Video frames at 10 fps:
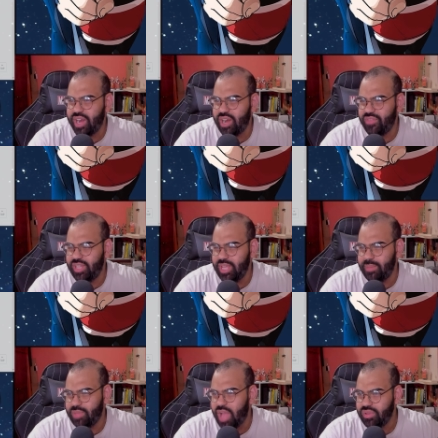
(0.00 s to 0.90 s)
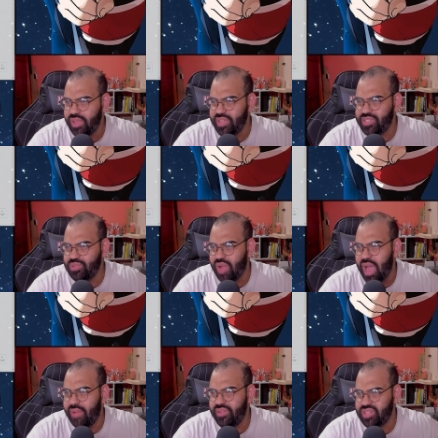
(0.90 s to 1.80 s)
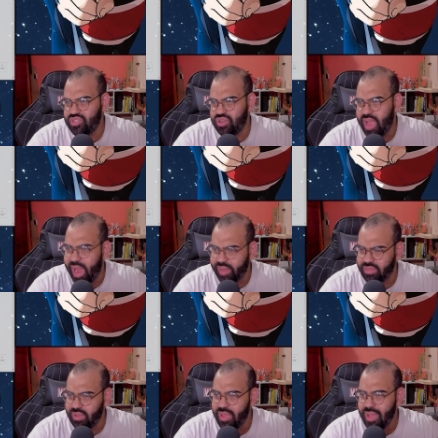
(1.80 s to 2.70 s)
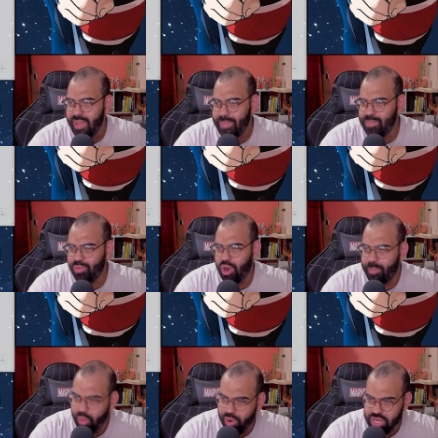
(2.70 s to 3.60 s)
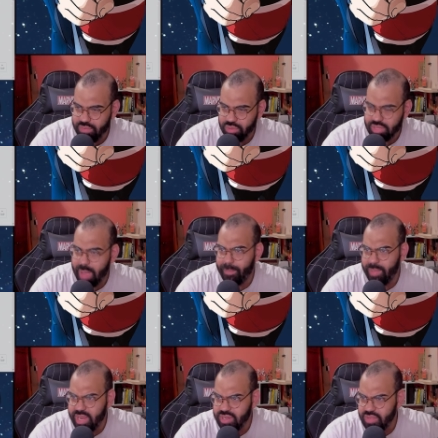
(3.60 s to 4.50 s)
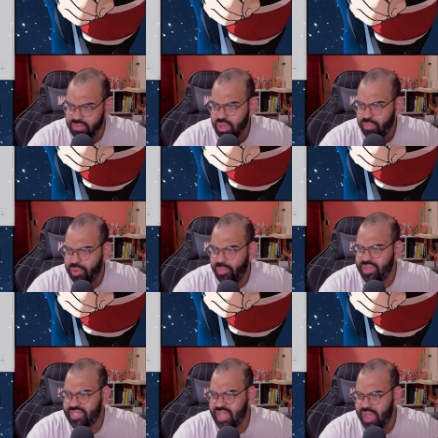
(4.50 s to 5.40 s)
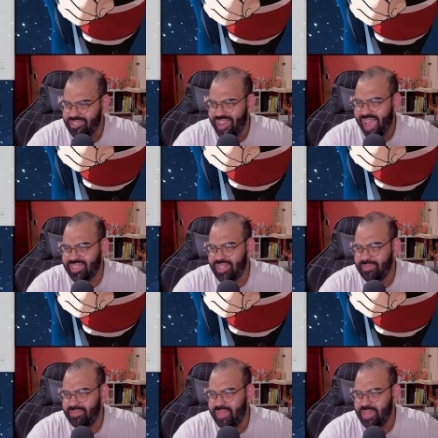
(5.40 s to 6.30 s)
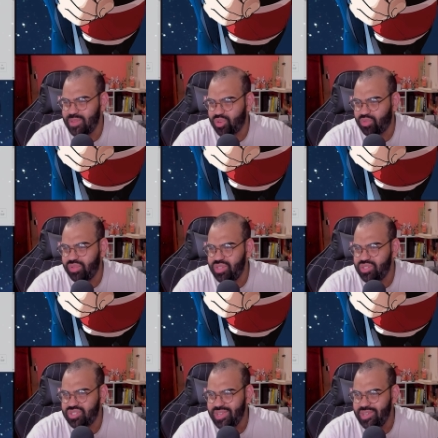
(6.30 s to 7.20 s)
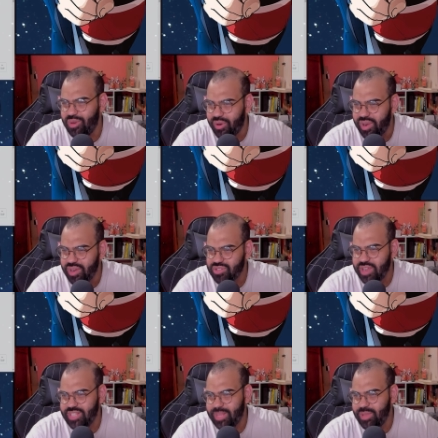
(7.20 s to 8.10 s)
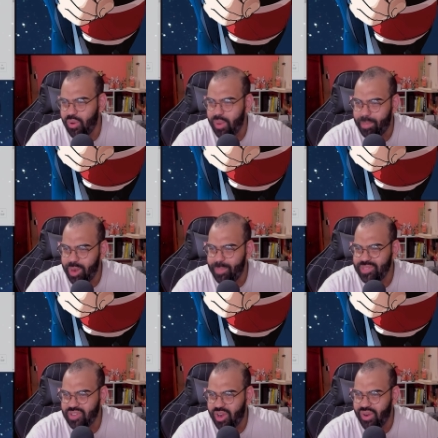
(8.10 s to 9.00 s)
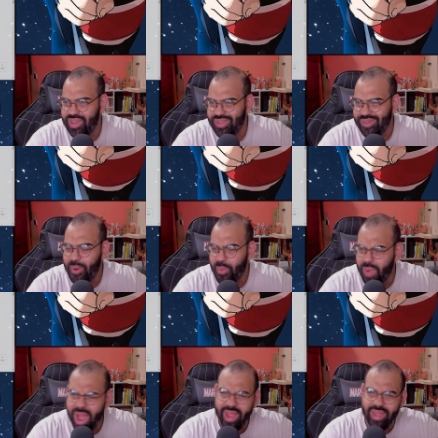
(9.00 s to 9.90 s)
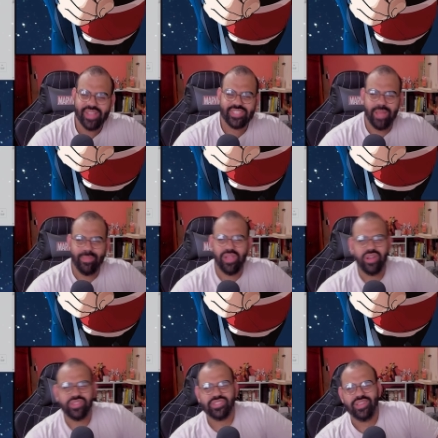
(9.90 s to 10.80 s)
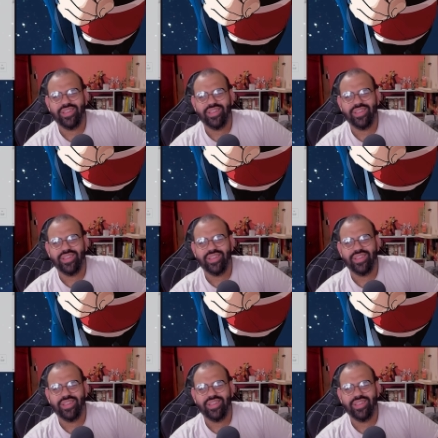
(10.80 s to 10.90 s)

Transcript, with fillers: out of a lame novel. It's too obvious that you're acting. People are born evil, not made evil. What was that? Acting made me cringe. You're trying to let me go on purpose, aren't you? Why? Tell me honestly.